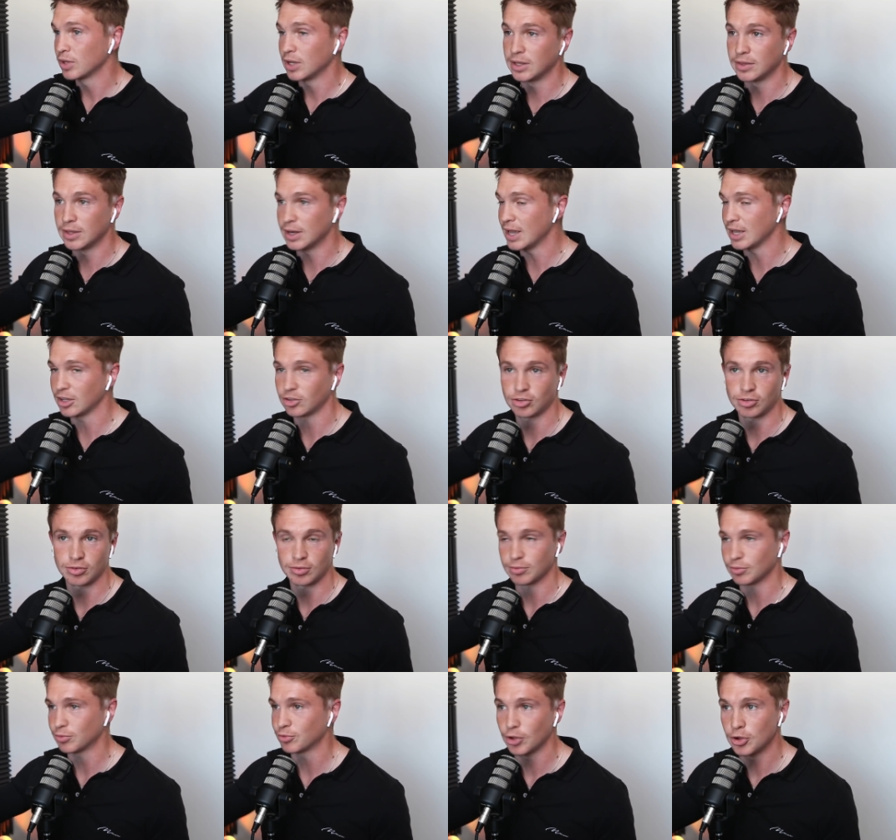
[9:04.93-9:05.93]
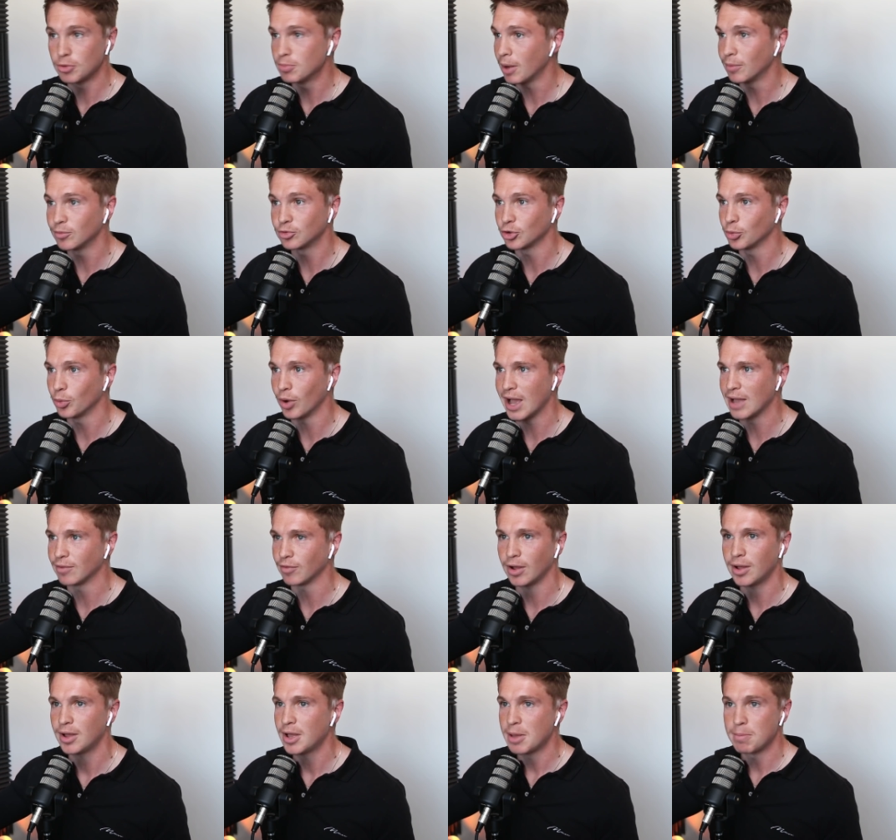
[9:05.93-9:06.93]
in the next few months or
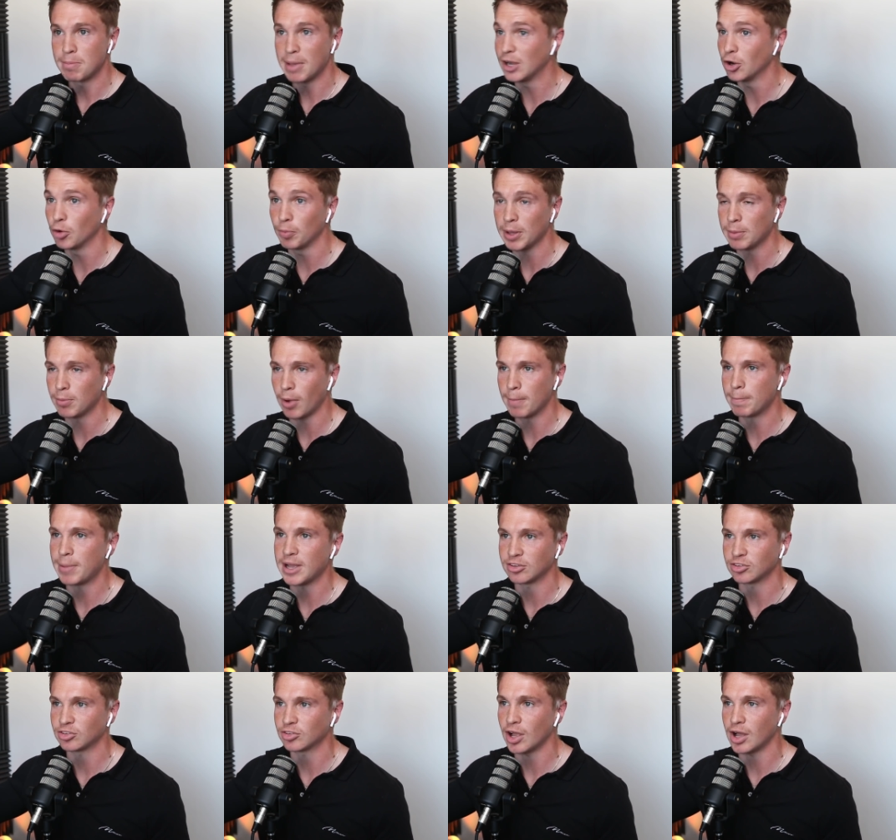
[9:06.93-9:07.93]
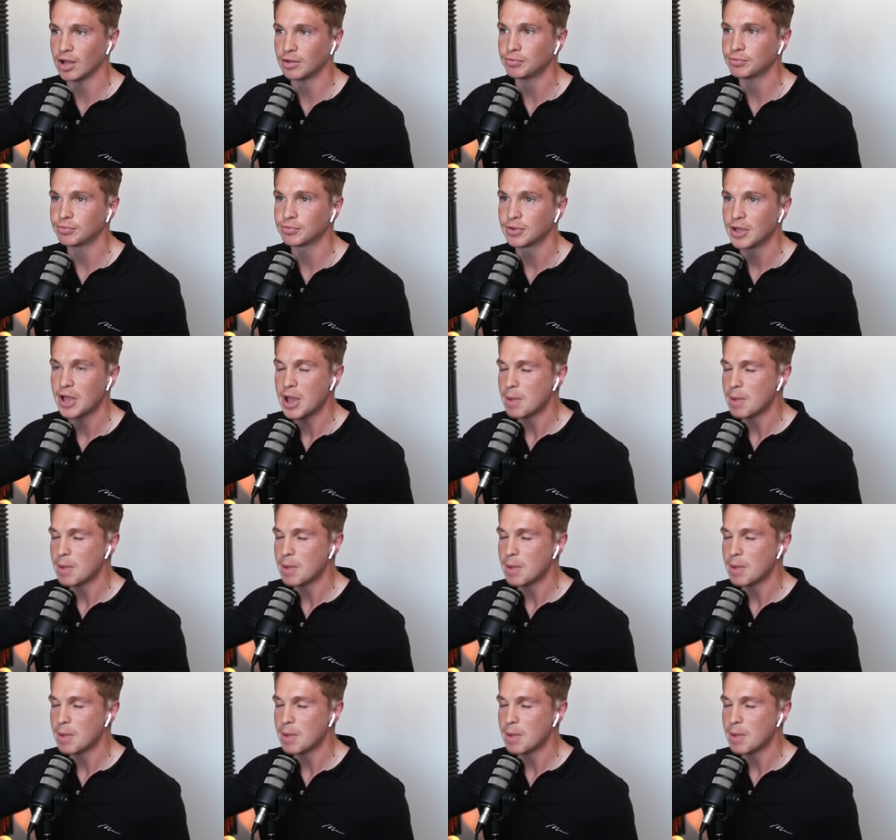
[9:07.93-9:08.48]
whatever may not be my best stuff,